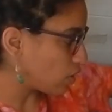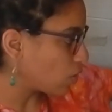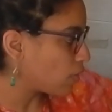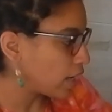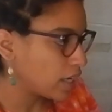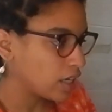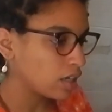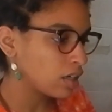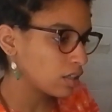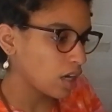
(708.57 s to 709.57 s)
going to go right
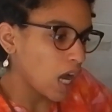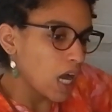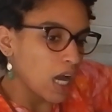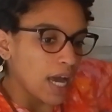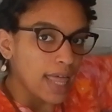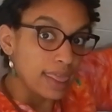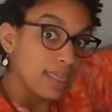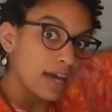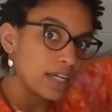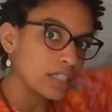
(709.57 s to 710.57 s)
here.
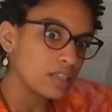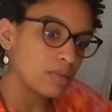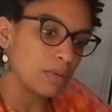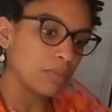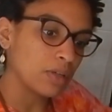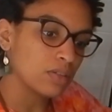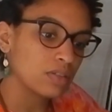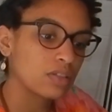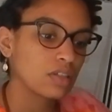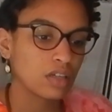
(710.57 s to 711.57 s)
That needs to be built.
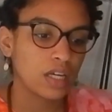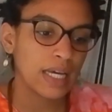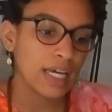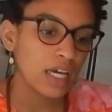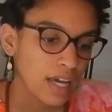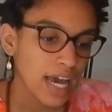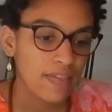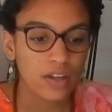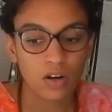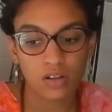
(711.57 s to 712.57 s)

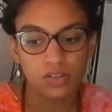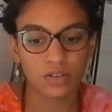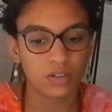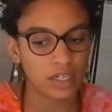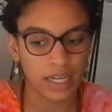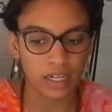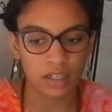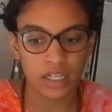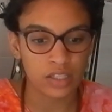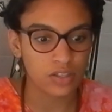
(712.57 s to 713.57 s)
And then also,
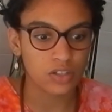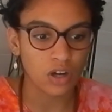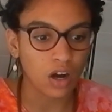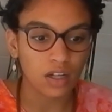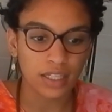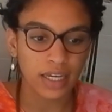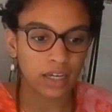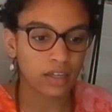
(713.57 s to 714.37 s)
again, installing